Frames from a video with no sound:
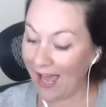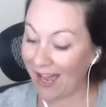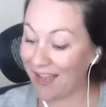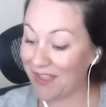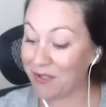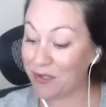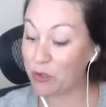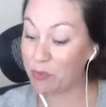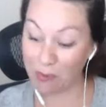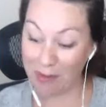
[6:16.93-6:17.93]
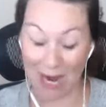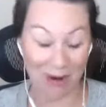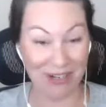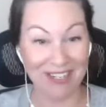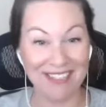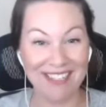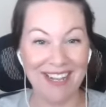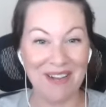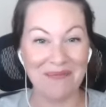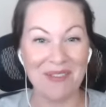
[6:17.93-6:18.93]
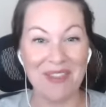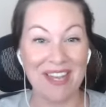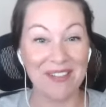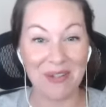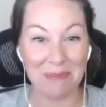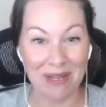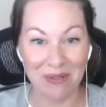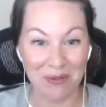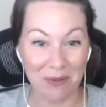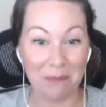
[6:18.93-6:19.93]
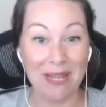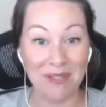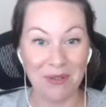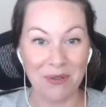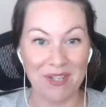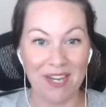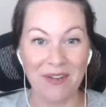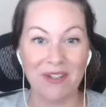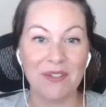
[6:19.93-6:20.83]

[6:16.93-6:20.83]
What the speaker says: the superpower that is our menstrual cycle.